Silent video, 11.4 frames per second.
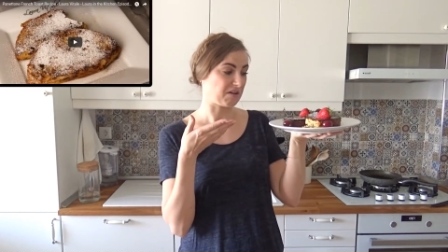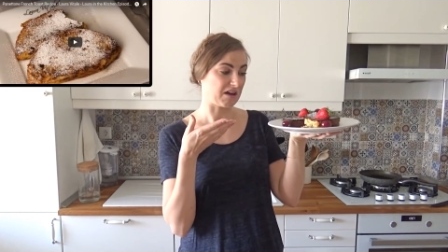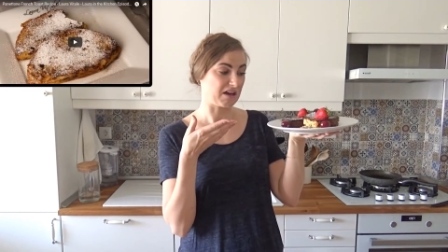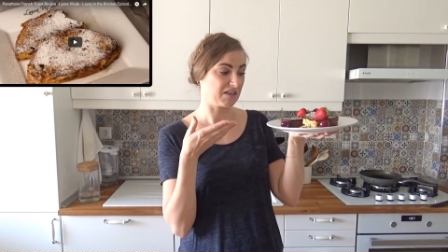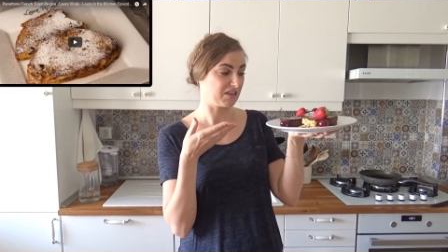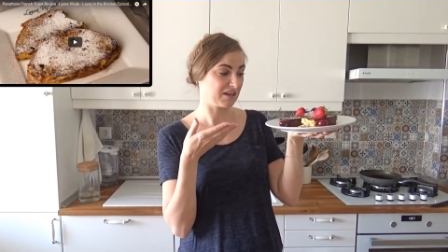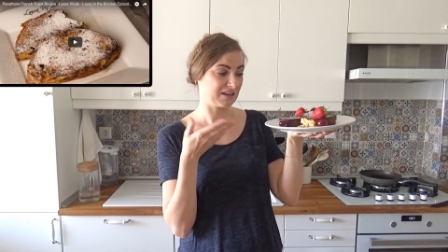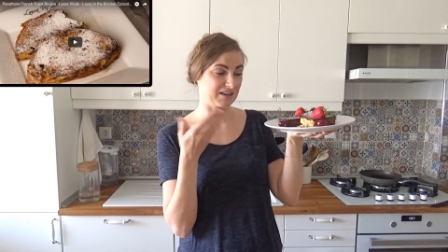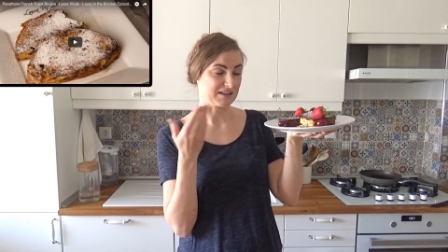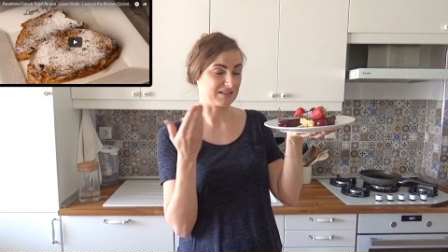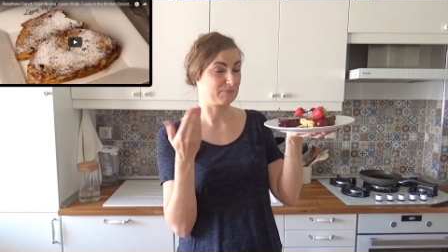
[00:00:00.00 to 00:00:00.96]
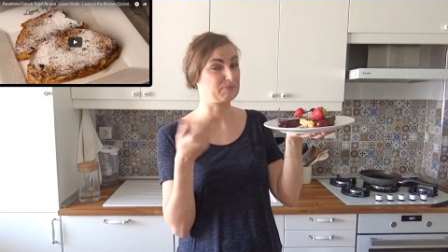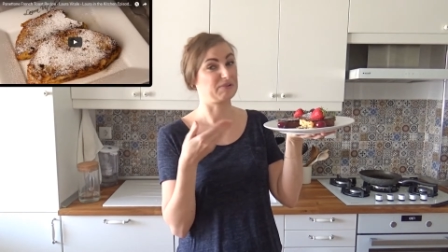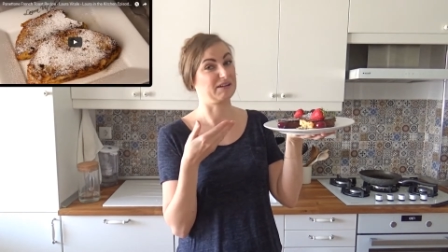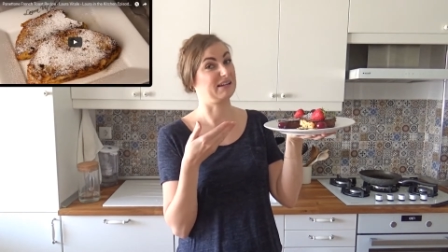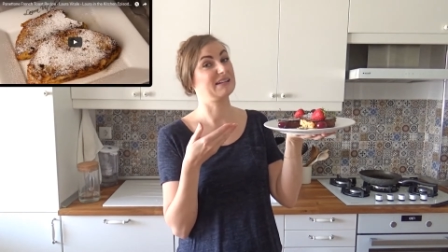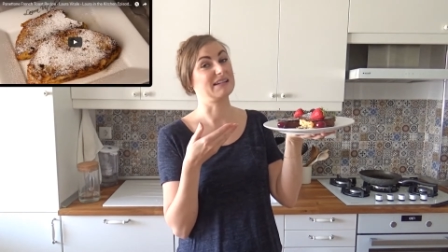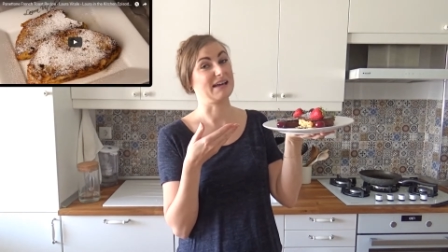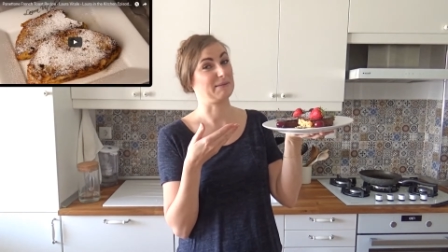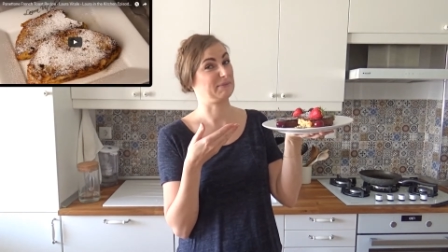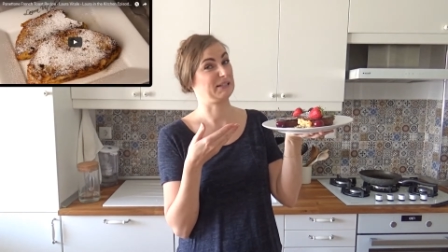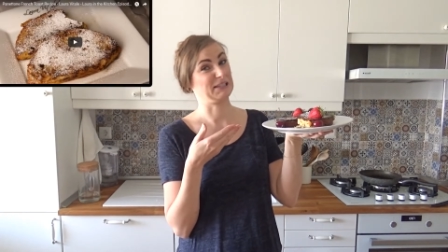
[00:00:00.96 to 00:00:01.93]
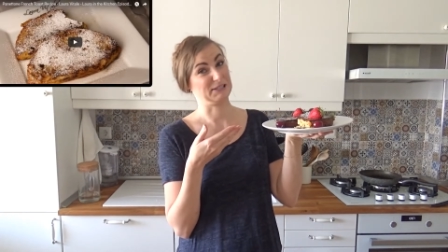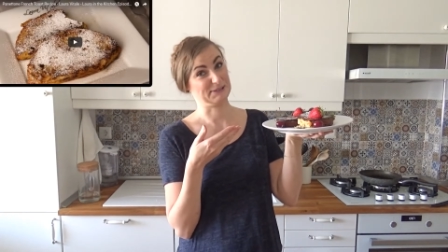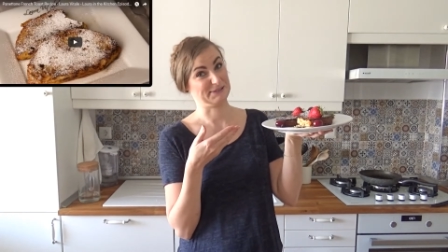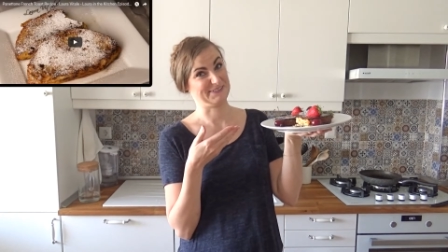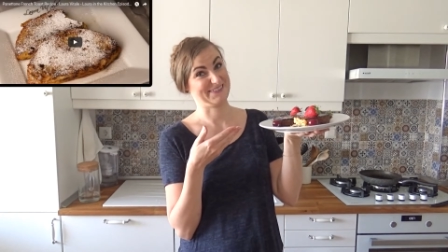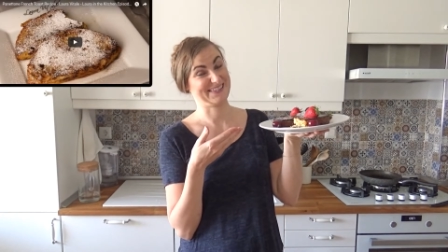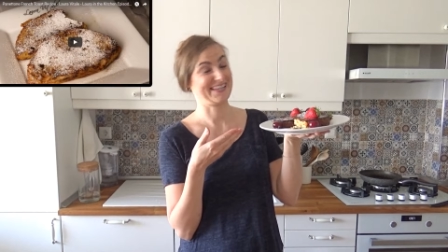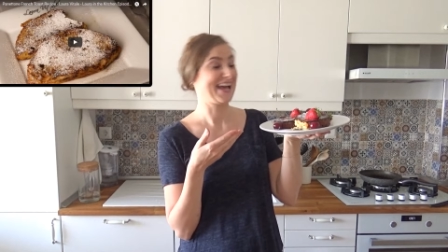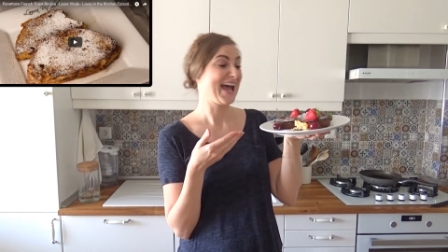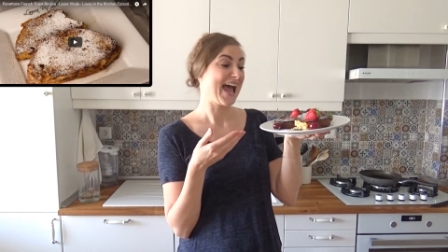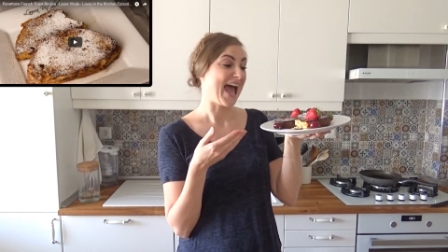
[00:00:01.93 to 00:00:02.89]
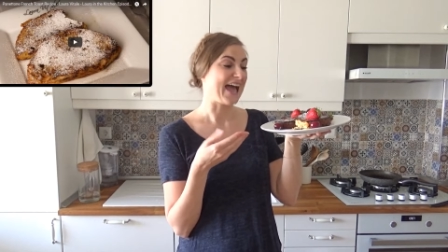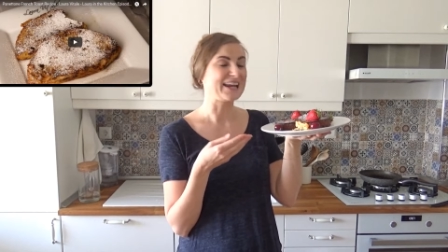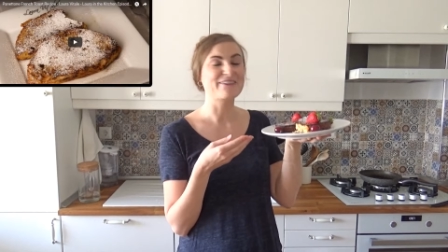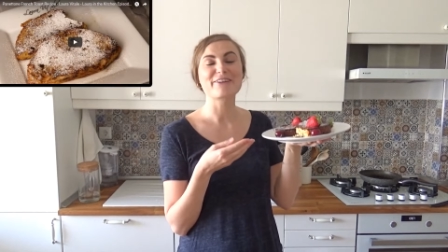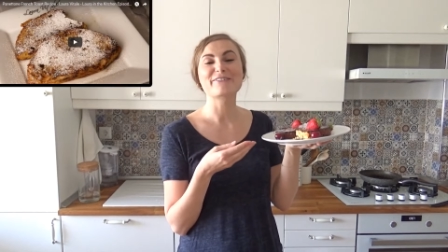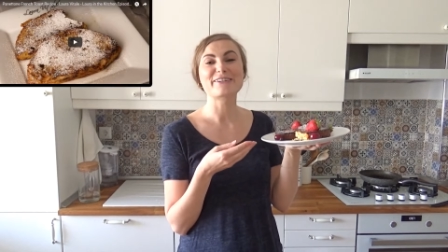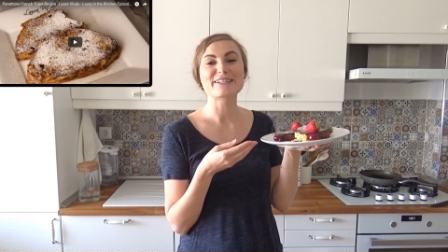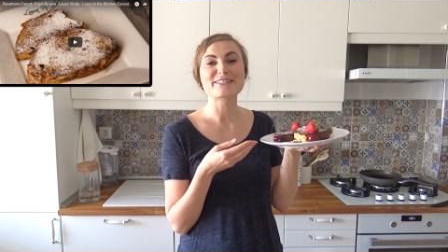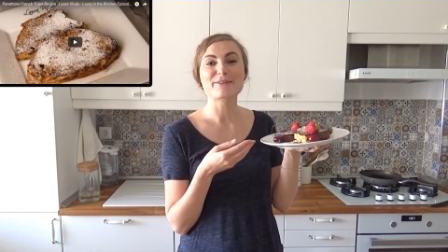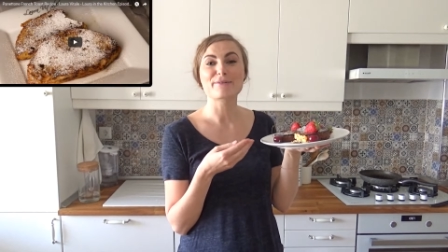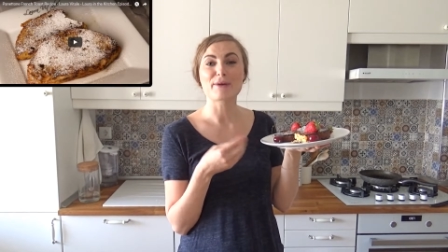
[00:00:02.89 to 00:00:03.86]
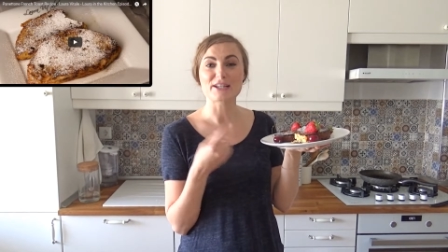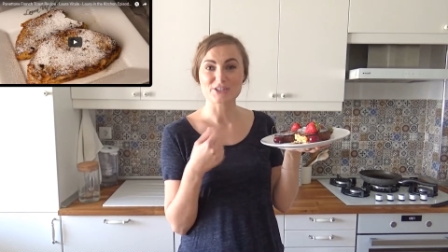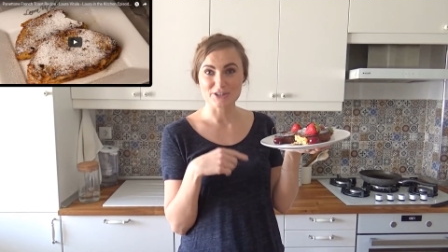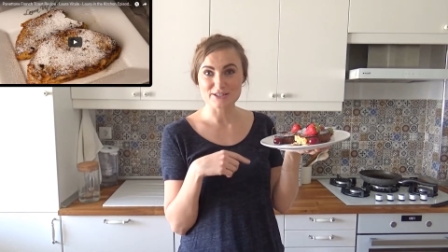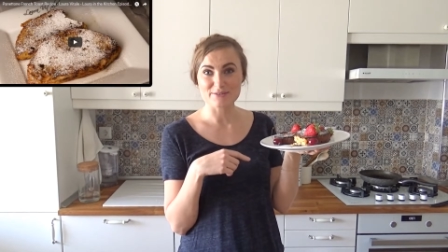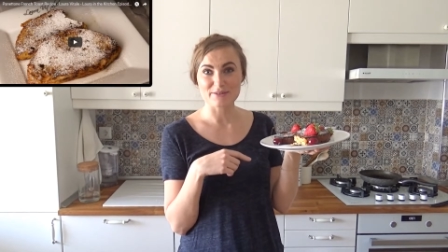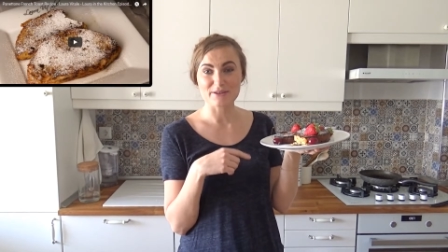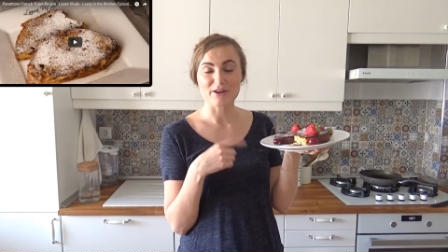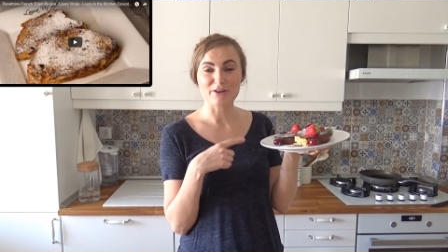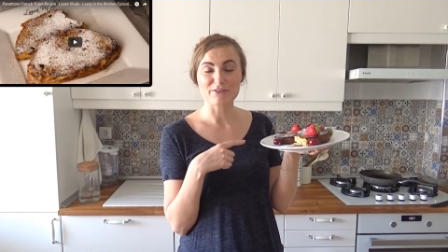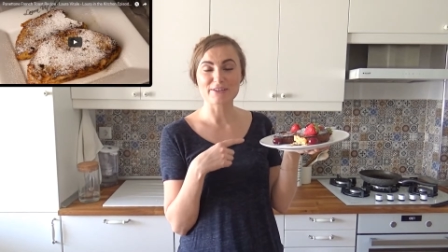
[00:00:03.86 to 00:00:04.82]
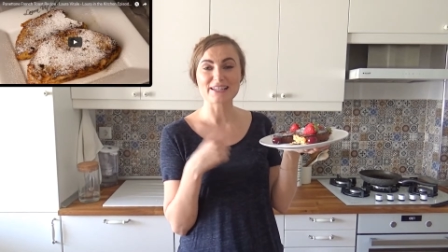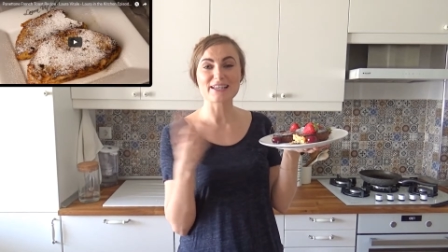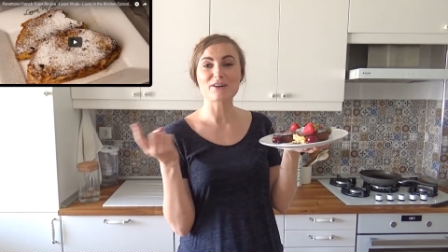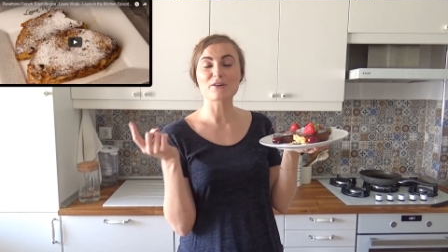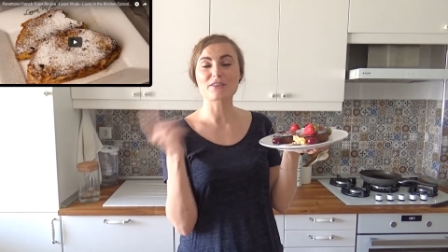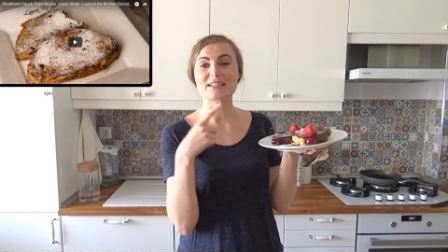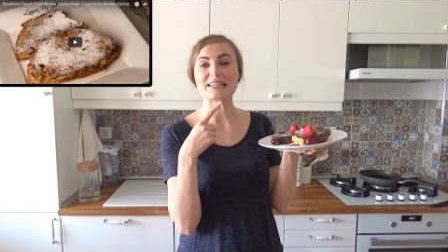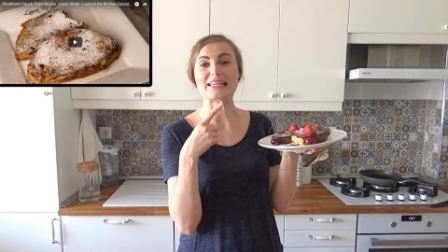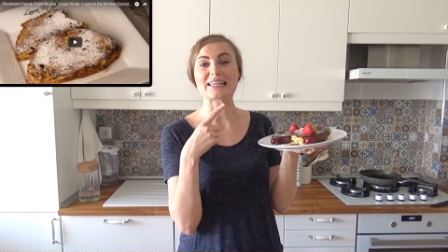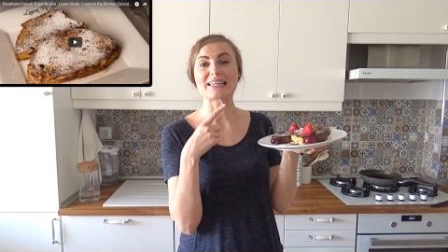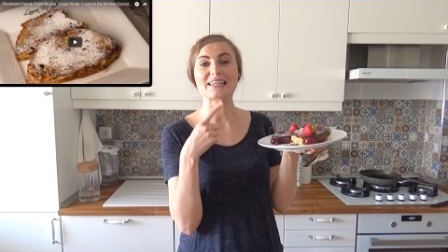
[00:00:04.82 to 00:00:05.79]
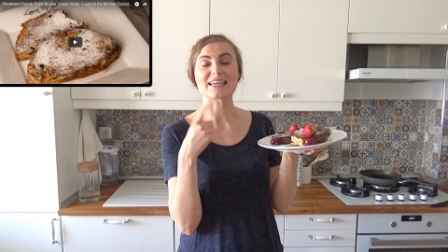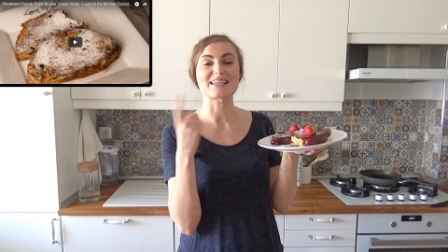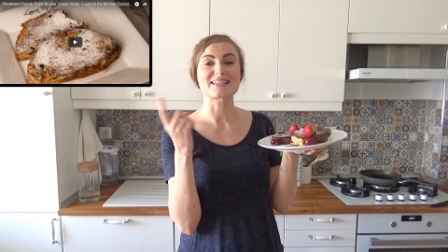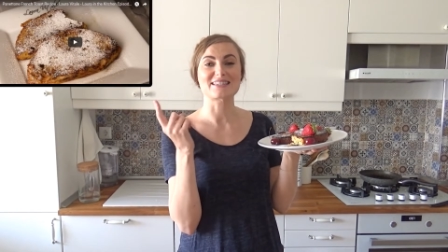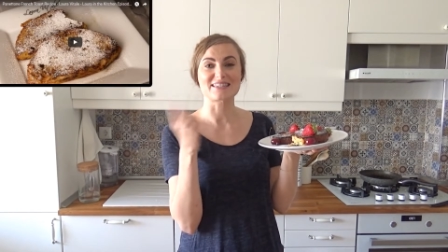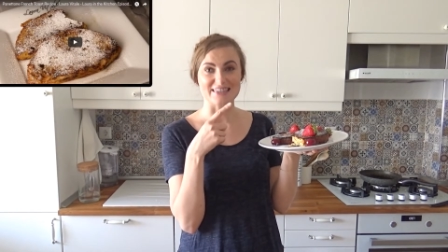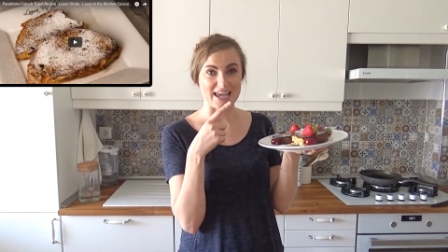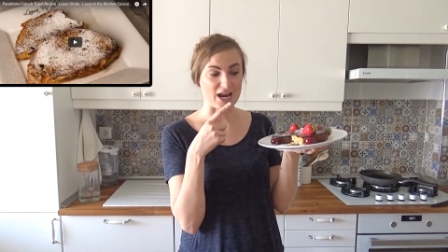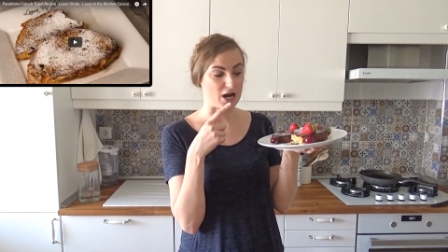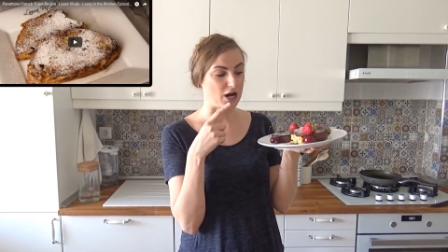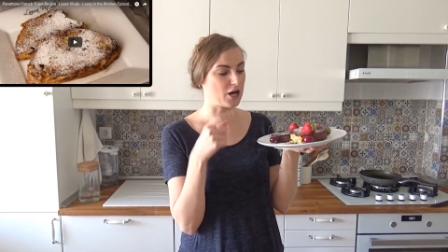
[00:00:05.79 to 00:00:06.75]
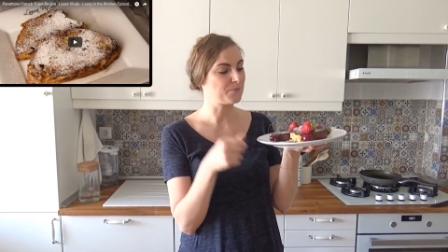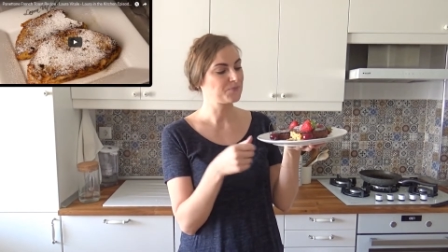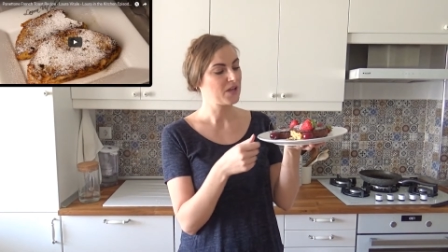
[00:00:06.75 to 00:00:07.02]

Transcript: I think it's pretty damn close. And if you want to watch her video, the link is there.